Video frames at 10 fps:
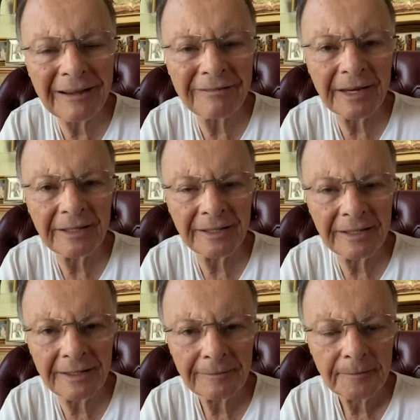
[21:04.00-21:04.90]
I
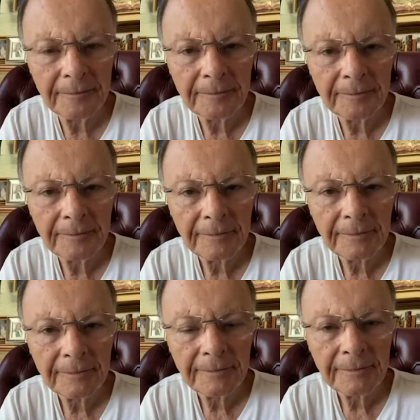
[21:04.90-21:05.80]
sheltered in
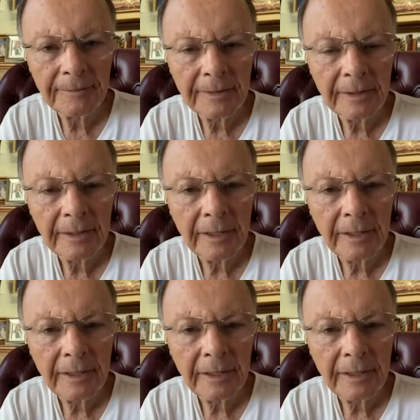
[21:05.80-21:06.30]
that word.